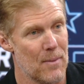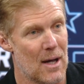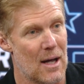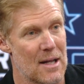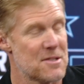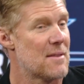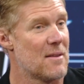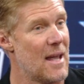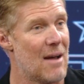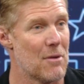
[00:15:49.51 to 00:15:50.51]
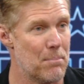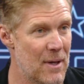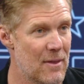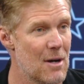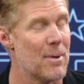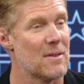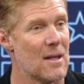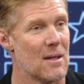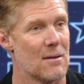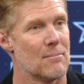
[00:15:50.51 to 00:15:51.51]
Mm-hmm. It's not that they haven't been there, but
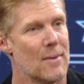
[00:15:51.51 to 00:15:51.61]
they're